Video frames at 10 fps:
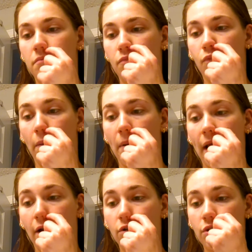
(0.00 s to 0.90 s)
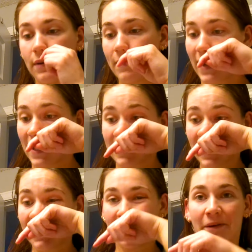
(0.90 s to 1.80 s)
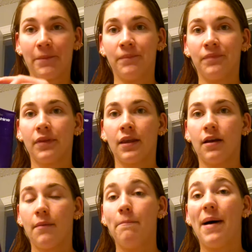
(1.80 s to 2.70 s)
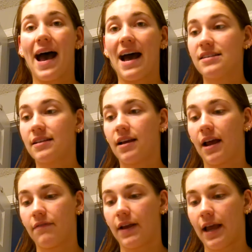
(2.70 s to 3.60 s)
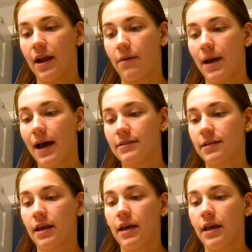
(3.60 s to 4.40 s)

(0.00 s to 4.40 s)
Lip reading: repair treatment. It's like a mask, kind of like a hair mask,